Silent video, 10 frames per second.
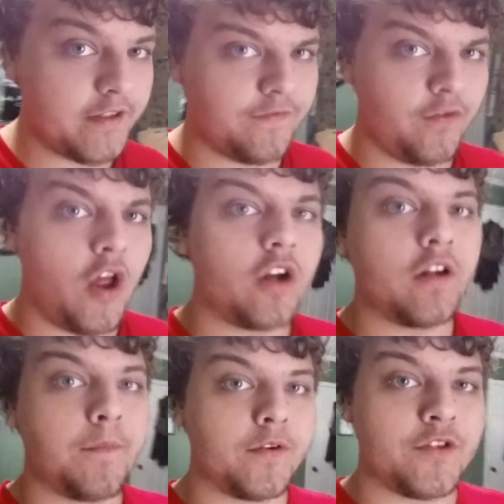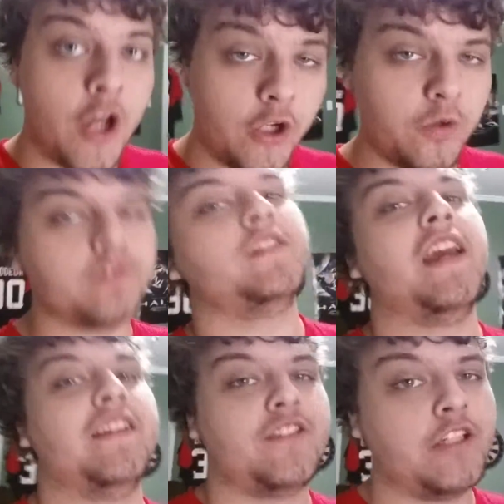It is vlog number 2,
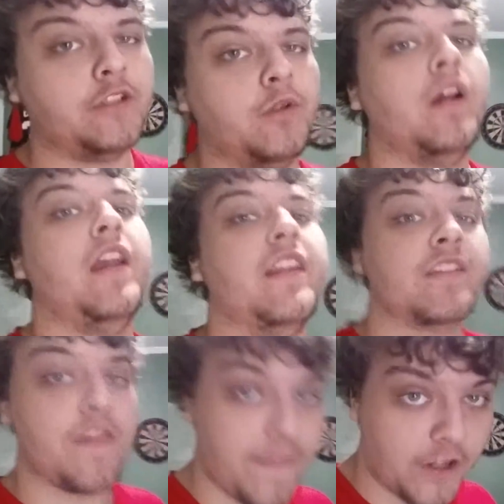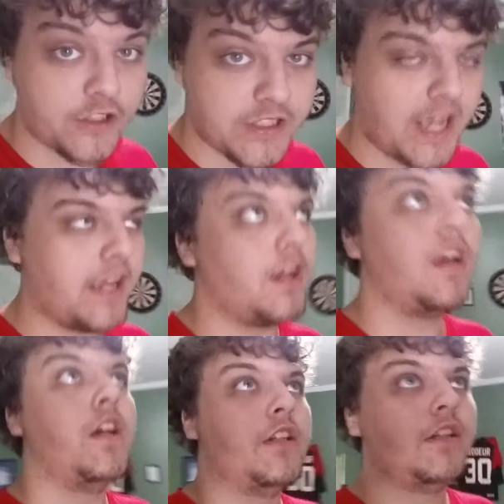day 2. It is Thursday,
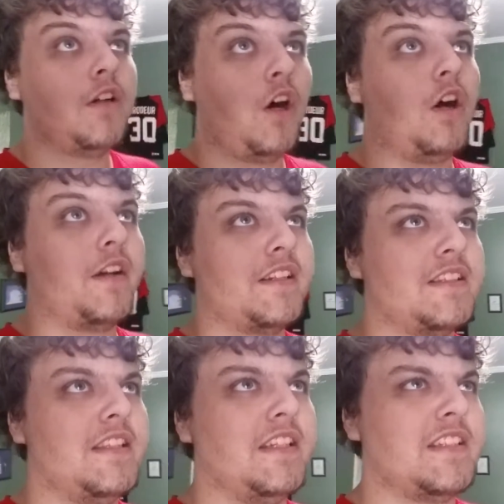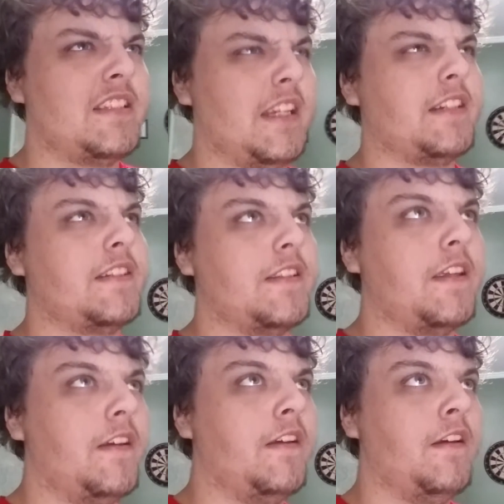August the 6th.
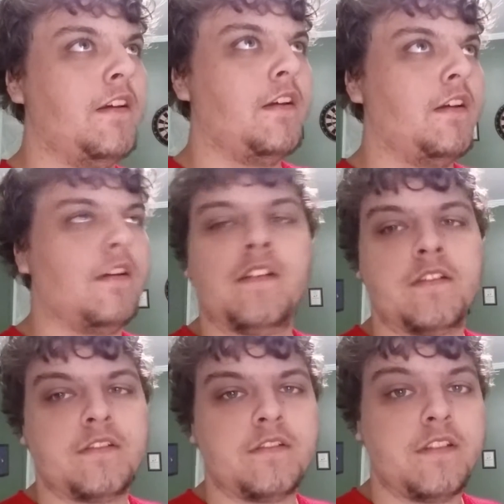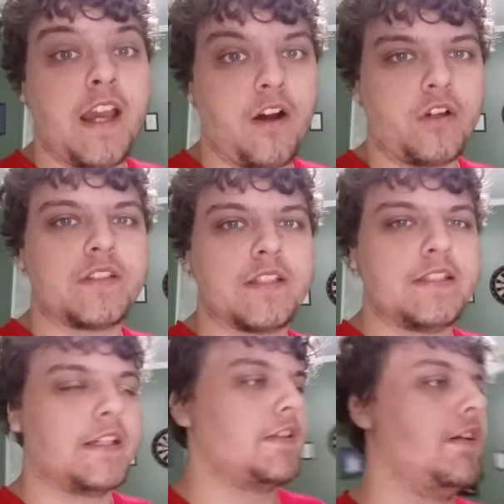Yeah, August the
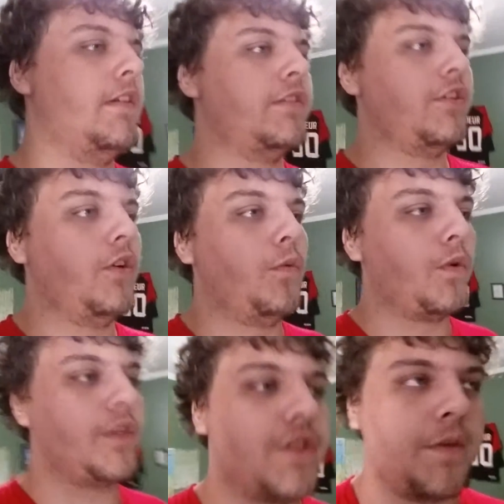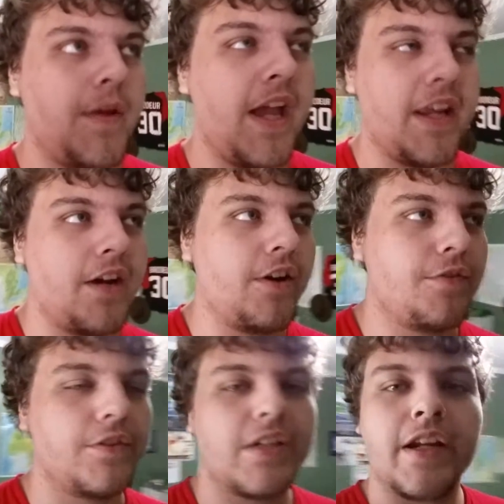6th. So we're just going to be hanging out here
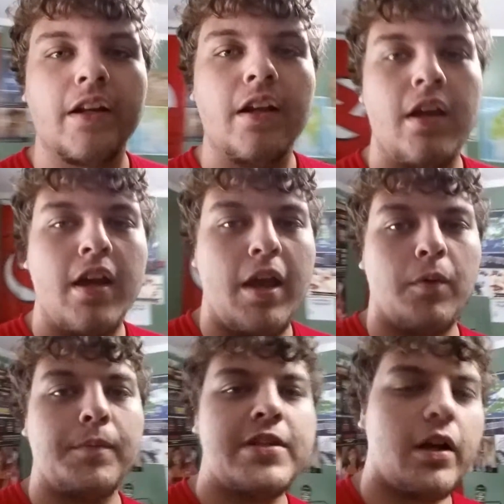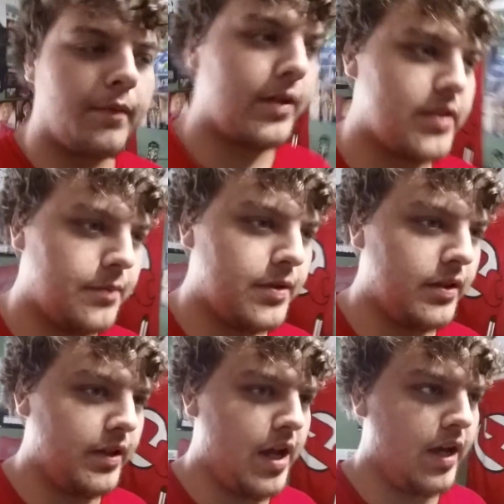for a second. And we're going to be talking about
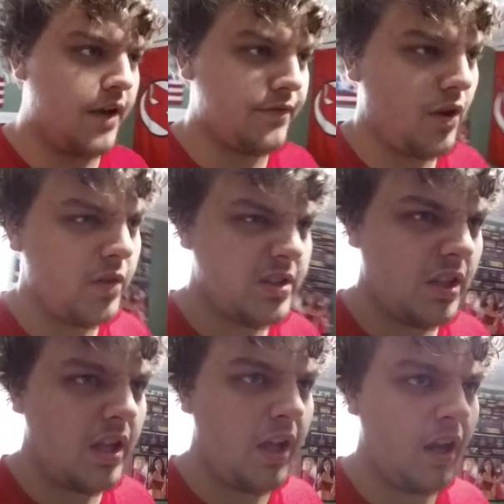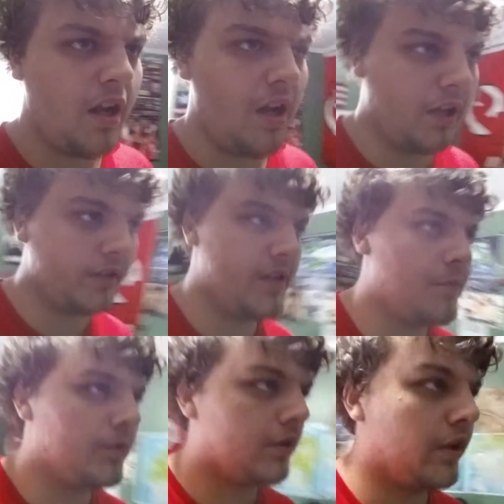something that I've noticed a lot on
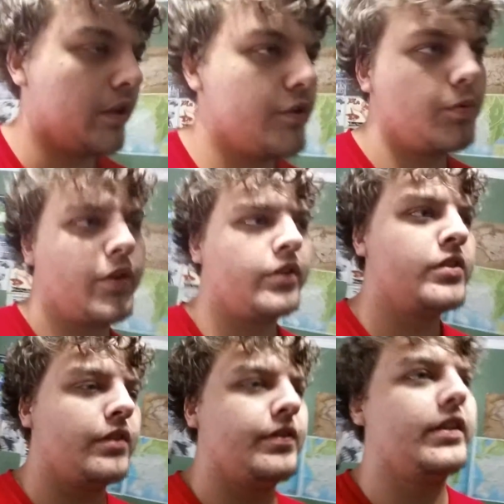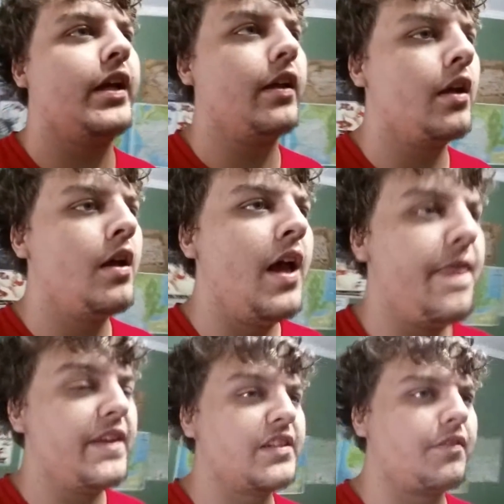Tumblr and on Twitter and stuff like that.
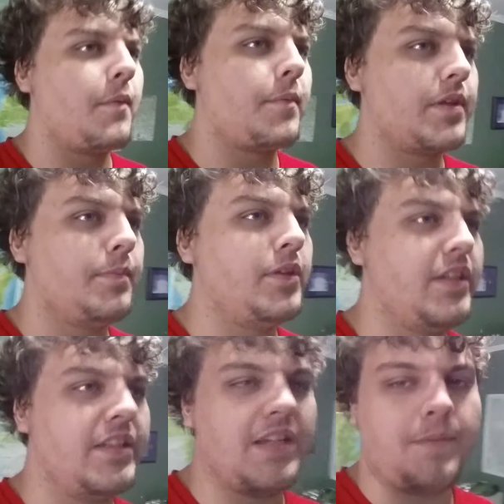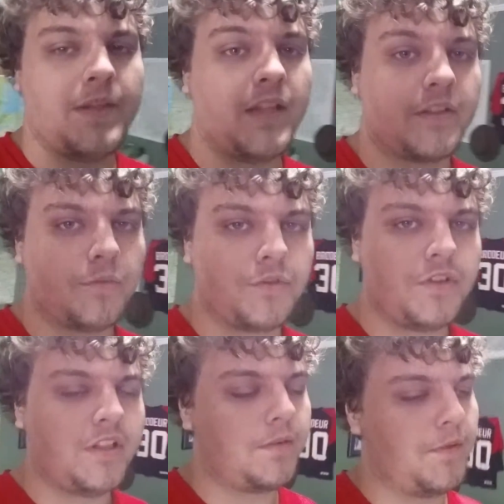And things that have come up in communities I'm in, like the Rooster
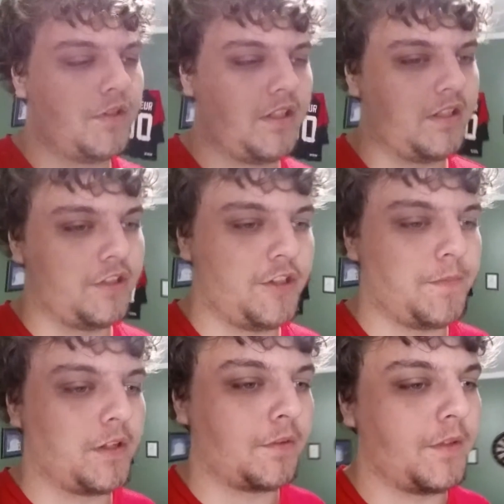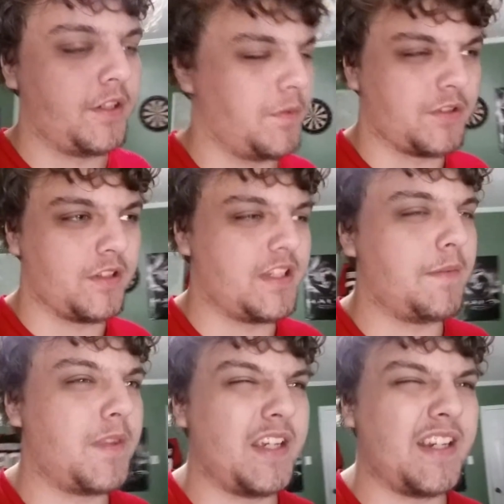Teeth community and the Achievement Hunter community, which are the
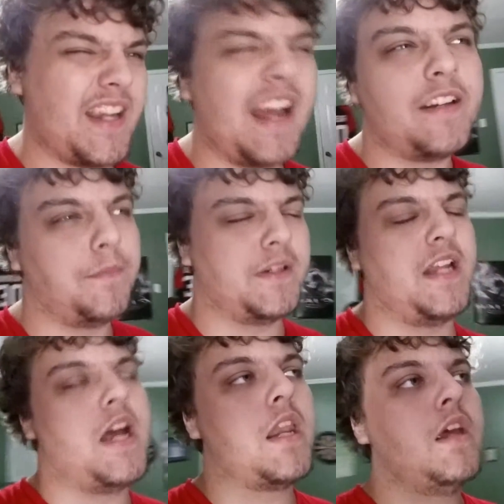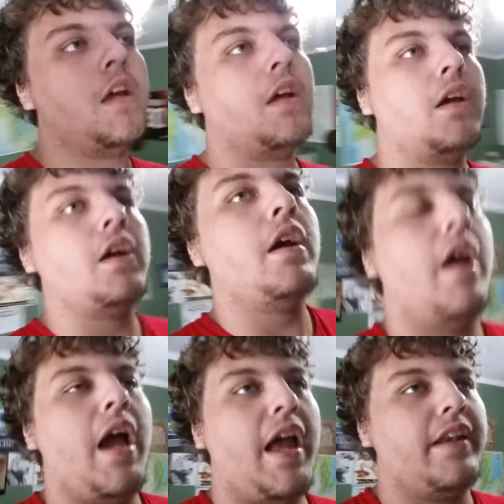same thing, kind of, but not.
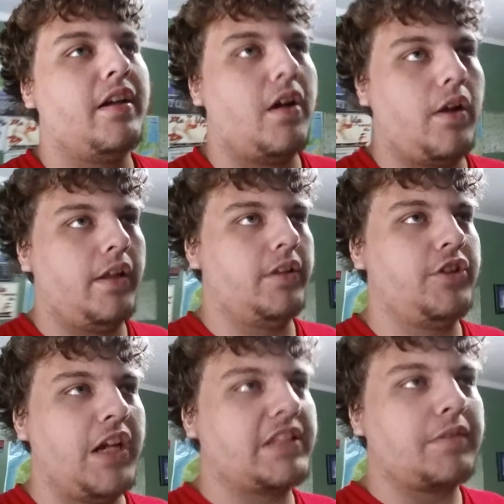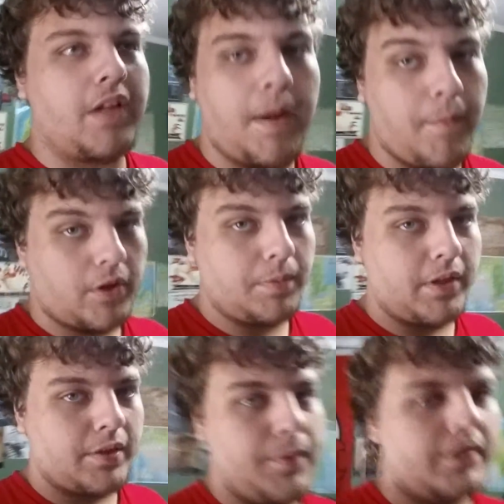And in the Jacksepticeye
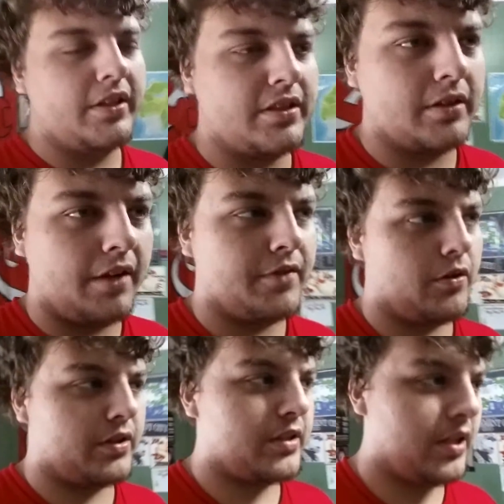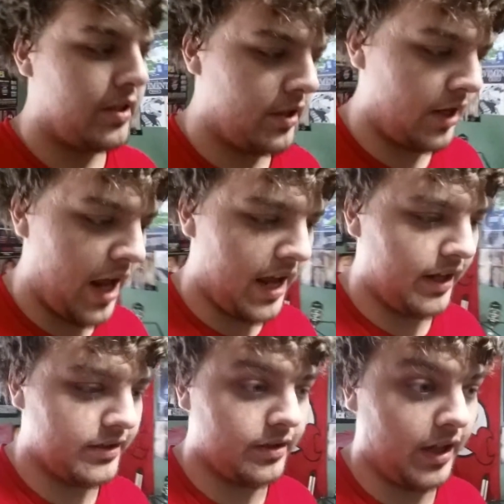Markiplier community, something I've noticed.
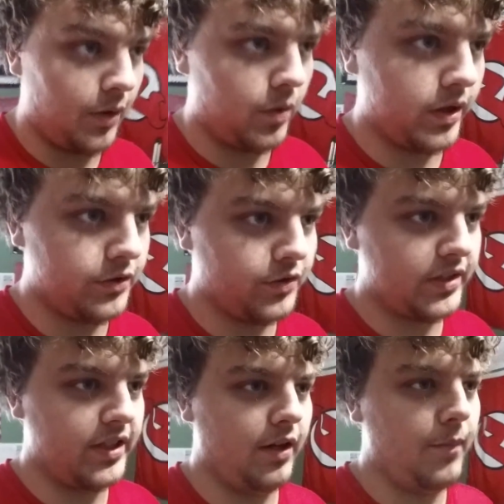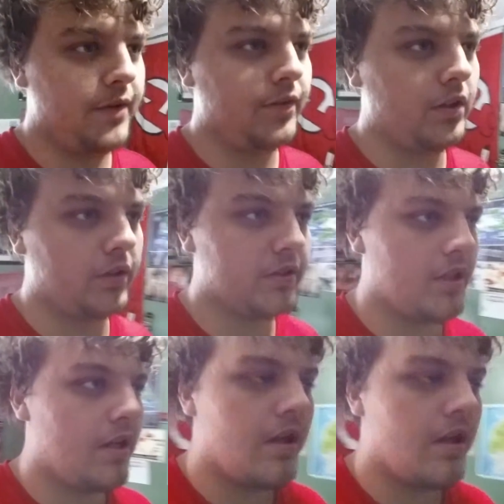And something I want to address here on my vlogs.